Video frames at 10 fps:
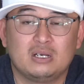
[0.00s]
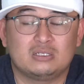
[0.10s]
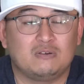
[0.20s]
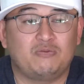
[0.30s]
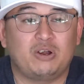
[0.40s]

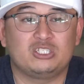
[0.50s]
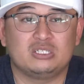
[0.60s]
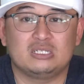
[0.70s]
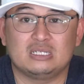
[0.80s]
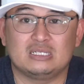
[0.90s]

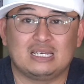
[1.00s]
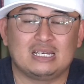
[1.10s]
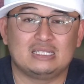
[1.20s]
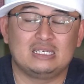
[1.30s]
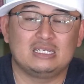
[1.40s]
Self-righteousness is the
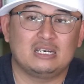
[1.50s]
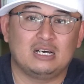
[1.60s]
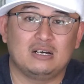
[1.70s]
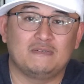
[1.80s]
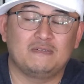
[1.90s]
idea
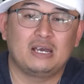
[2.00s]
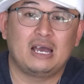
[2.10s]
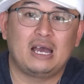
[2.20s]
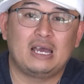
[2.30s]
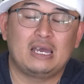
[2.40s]
of,
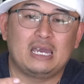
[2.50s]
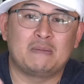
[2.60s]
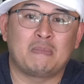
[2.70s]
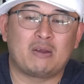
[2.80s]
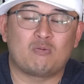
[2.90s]

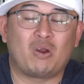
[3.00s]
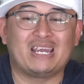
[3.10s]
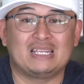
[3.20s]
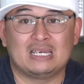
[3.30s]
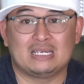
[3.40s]
in my
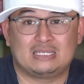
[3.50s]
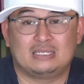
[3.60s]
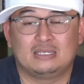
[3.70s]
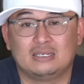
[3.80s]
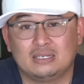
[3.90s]

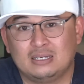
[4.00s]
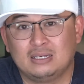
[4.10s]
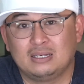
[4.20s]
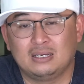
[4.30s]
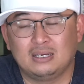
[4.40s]
rightness,
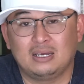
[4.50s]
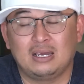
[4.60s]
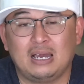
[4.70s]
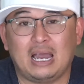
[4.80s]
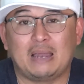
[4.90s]

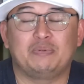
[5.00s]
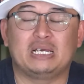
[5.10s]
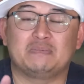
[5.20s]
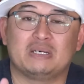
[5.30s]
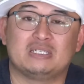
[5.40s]
I
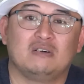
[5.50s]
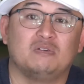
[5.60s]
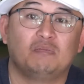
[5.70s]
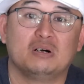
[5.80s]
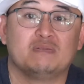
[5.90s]
place myself
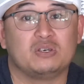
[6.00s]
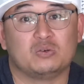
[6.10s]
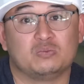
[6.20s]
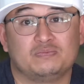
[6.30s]
above you.